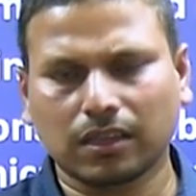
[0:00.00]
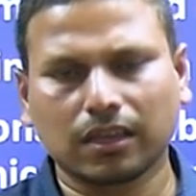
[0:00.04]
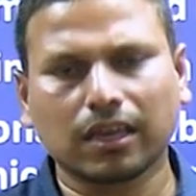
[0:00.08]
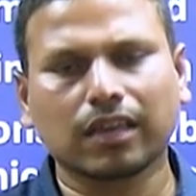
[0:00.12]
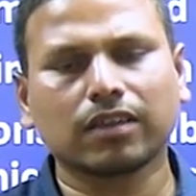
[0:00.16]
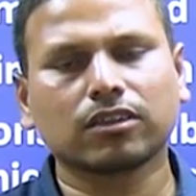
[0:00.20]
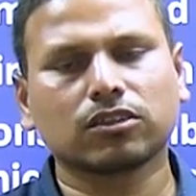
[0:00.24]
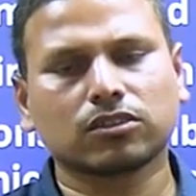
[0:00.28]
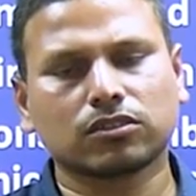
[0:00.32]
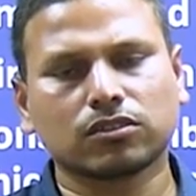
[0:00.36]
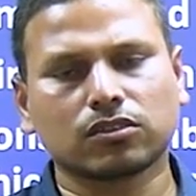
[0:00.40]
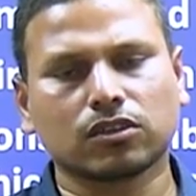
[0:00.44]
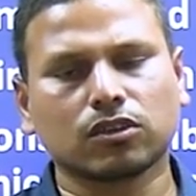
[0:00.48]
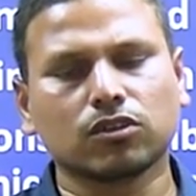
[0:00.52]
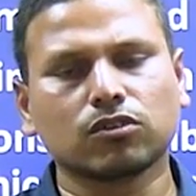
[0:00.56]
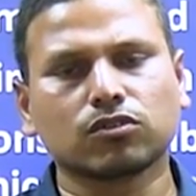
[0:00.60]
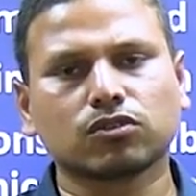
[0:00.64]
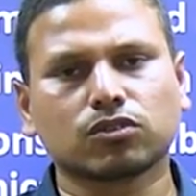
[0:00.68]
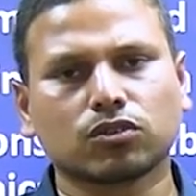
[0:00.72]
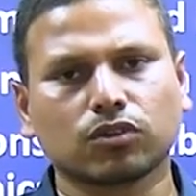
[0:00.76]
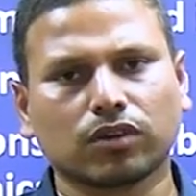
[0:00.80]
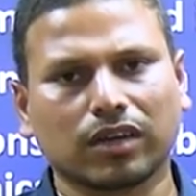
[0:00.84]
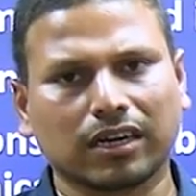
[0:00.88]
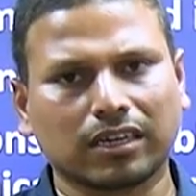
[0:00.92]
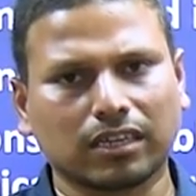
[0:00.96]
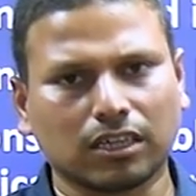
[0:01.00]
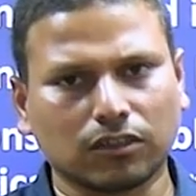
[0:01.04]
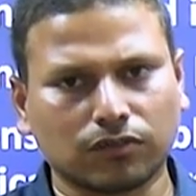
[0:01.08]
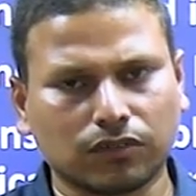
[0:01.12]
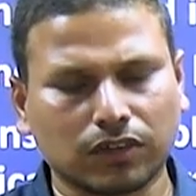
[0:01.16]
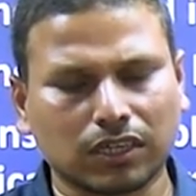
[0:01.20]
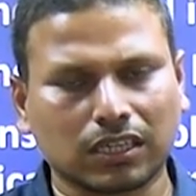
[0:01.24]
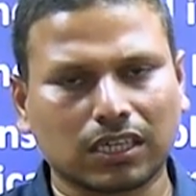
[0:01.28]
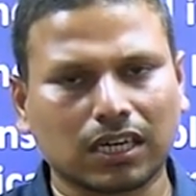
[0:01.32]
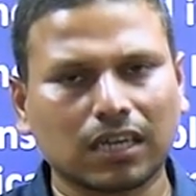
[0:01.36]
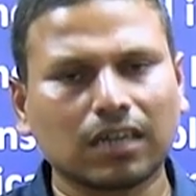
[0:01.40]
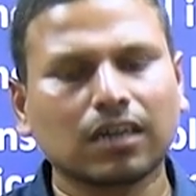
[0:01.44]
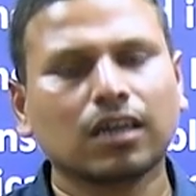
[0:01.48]
kings used to get
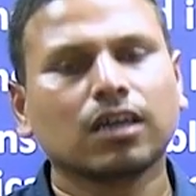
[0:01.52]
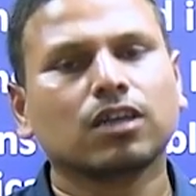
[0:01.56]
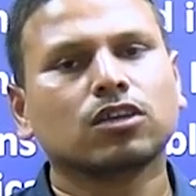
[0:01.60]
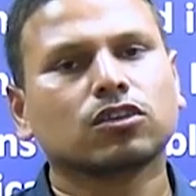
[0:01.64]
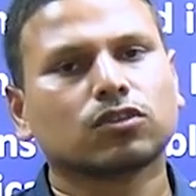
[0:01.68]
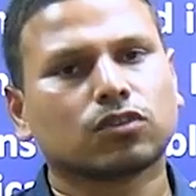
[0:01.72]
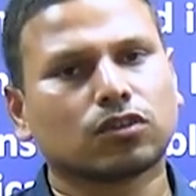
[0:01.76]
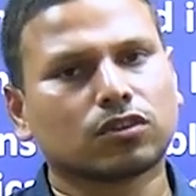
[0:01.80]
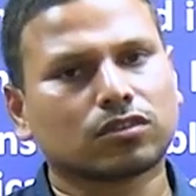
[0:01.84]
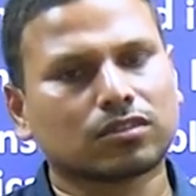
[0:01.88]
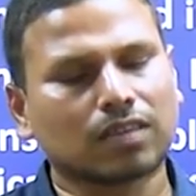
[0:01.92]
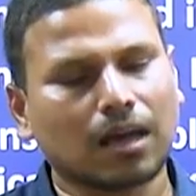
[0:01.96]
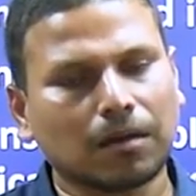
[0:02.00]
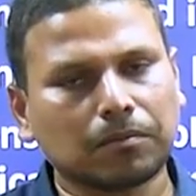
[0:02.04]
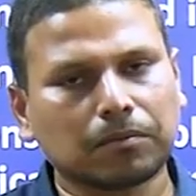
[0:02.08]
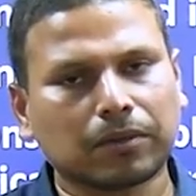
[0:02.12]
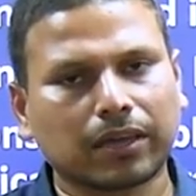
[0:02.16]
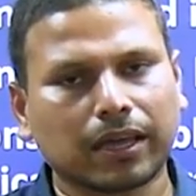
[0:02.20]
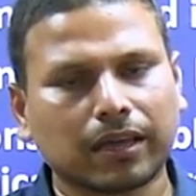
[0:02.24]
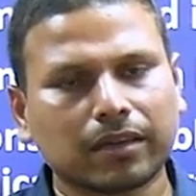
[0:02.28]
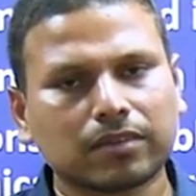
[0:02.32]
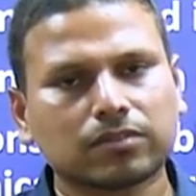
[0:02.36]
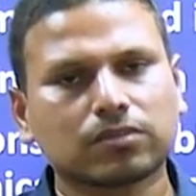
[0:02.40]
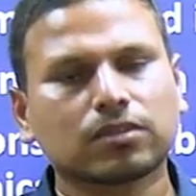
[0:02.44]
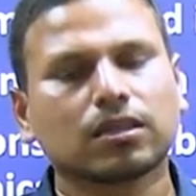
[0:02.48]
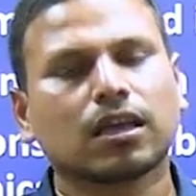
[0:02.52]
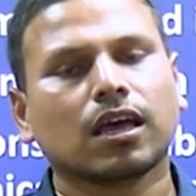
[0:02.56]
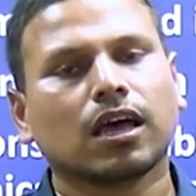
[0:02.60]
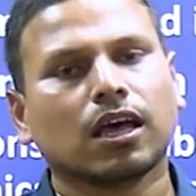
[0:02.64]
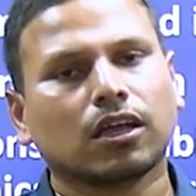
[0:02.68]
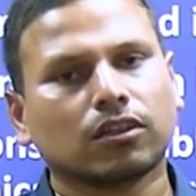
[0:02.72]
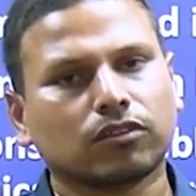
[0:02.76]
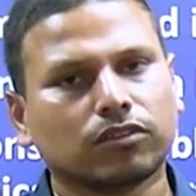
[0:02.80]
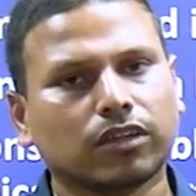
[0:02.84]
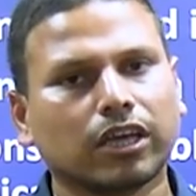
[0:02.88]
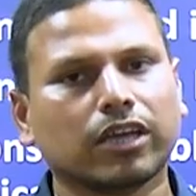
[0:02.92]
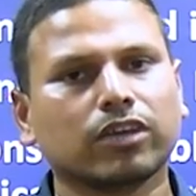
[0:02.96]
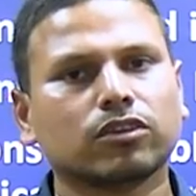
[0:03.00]
defeated, so some kings
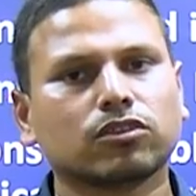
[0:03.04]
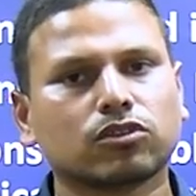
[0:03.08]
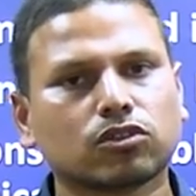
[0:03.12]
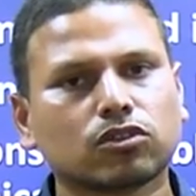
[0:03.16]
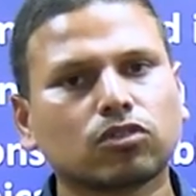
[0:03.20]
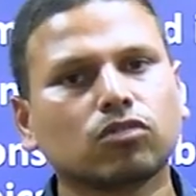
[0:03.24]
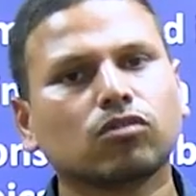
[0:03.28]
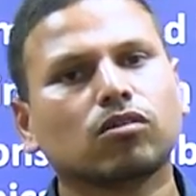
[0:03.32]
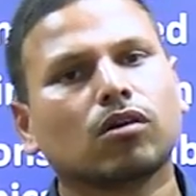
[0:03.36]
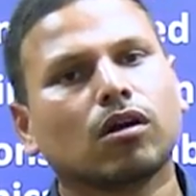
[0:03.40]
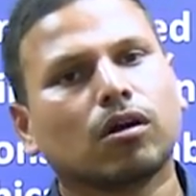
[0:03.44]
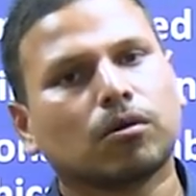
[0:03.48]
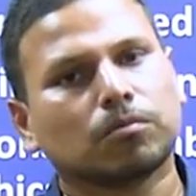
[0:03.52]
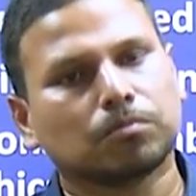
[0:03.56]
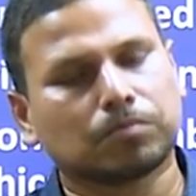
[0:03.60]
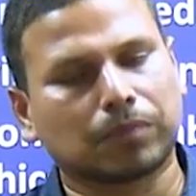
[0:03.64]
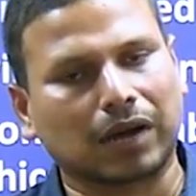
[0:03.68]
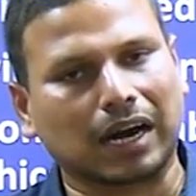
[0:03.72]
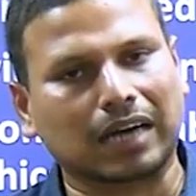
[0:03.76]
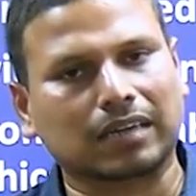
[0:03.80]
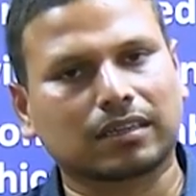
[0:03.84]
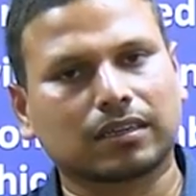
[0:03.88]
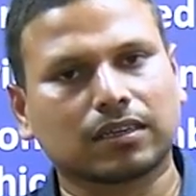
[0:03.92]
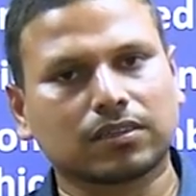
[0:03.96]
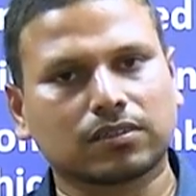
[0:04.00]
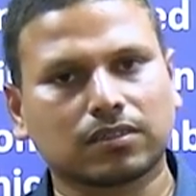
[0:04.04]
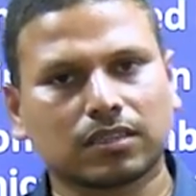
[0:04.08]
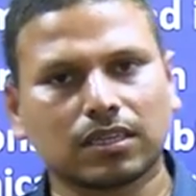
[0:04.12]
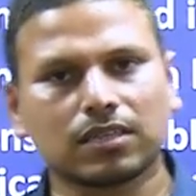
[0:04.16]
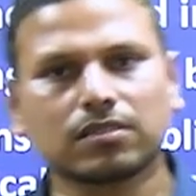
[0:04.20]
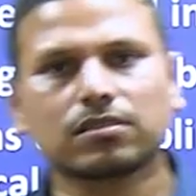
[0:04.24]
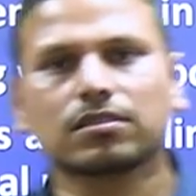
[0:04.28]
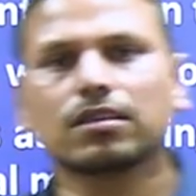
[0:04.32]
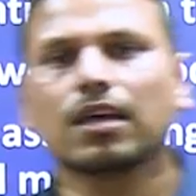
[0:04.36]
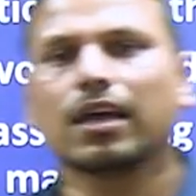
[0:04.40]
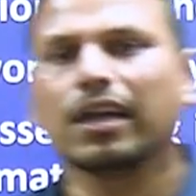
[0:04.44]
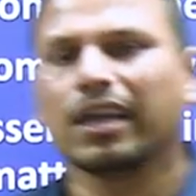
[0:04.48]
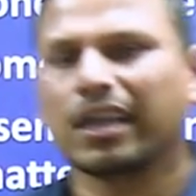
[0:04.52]
they used to practice
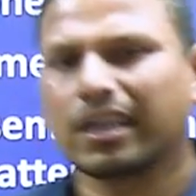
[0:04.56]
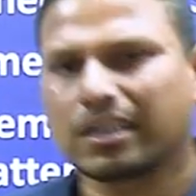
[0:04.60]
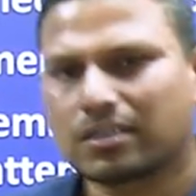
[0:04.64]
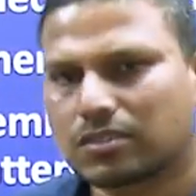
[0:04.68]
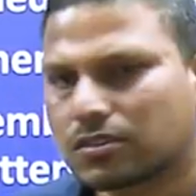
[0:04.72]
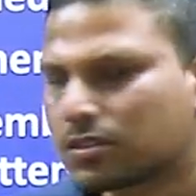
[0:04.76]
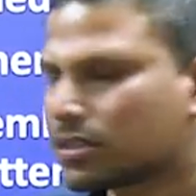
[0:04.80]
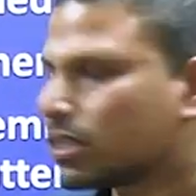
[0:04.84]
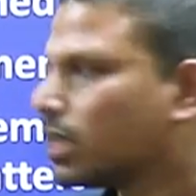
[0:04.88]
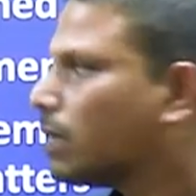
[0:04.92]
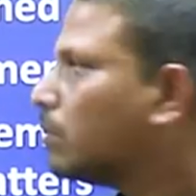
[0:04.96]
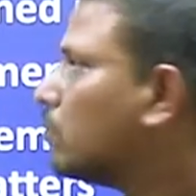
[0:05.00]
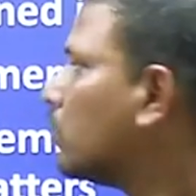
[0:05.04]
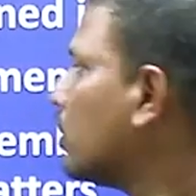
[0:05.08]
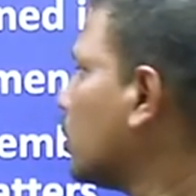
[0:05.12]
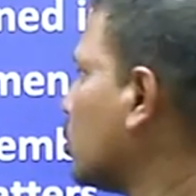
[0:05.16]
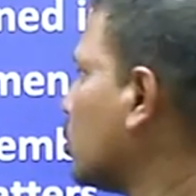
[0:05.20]
this extreme